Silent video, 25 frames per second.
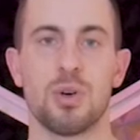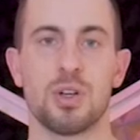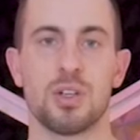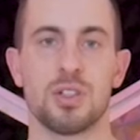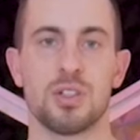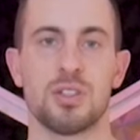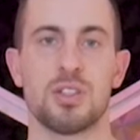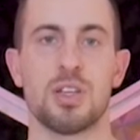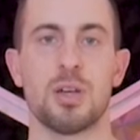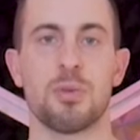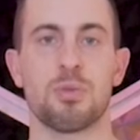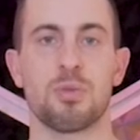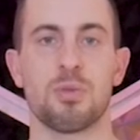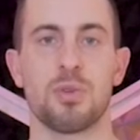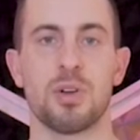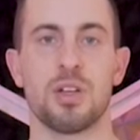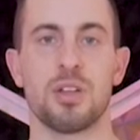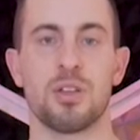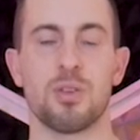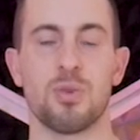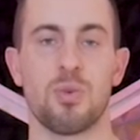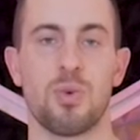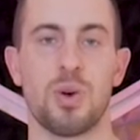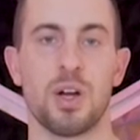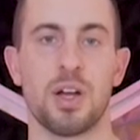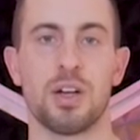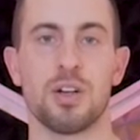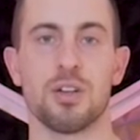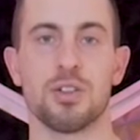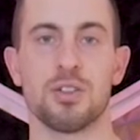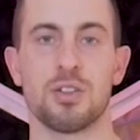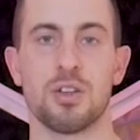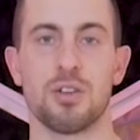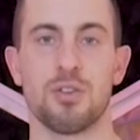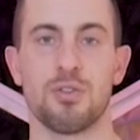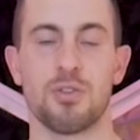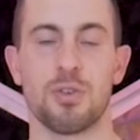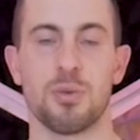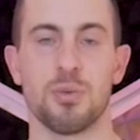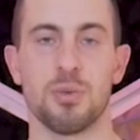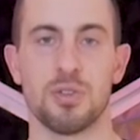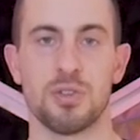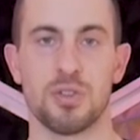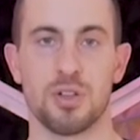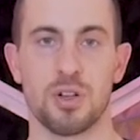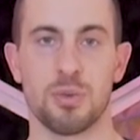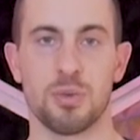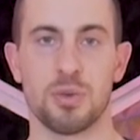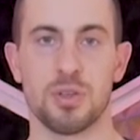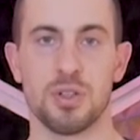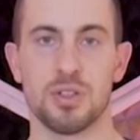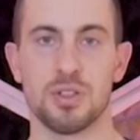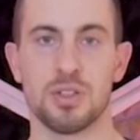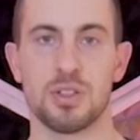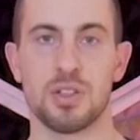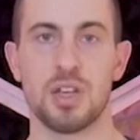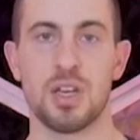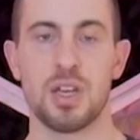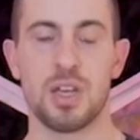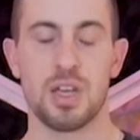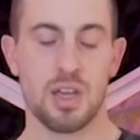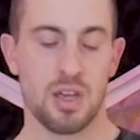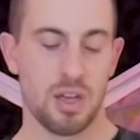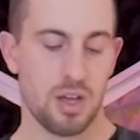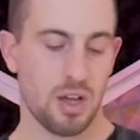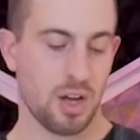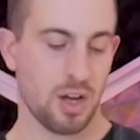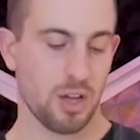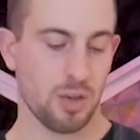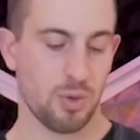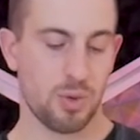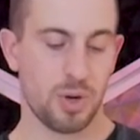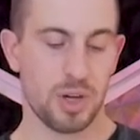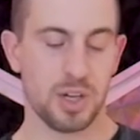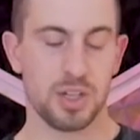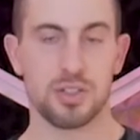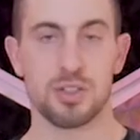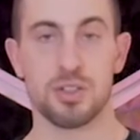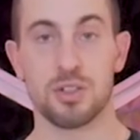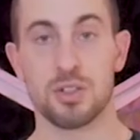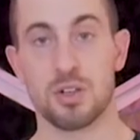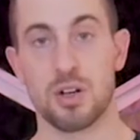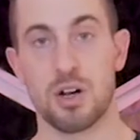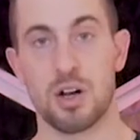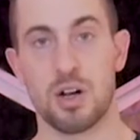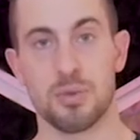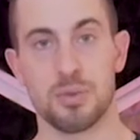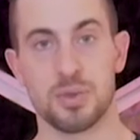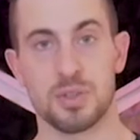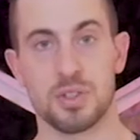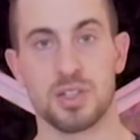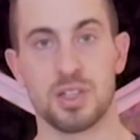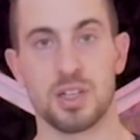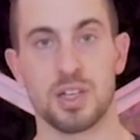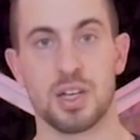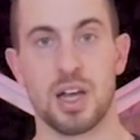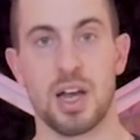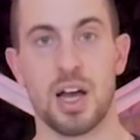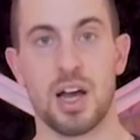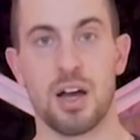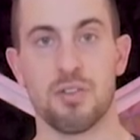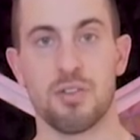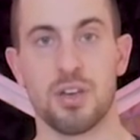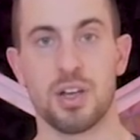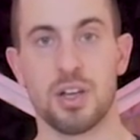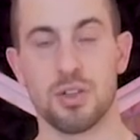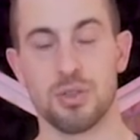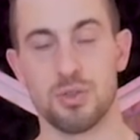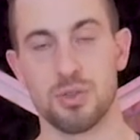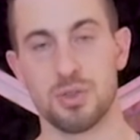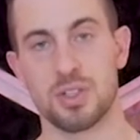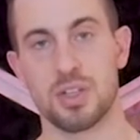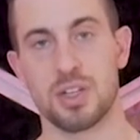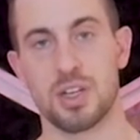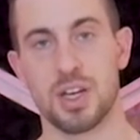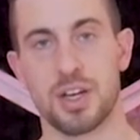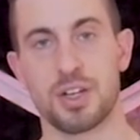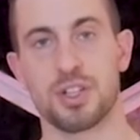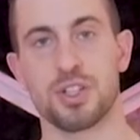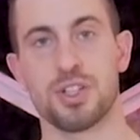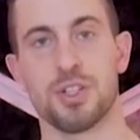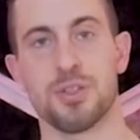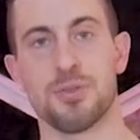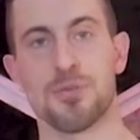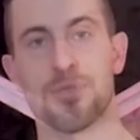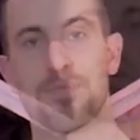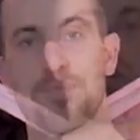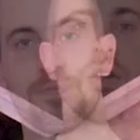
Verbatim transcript: want to separate the wires from the terminals. Otherwise, you're obviously going to have a loose connection.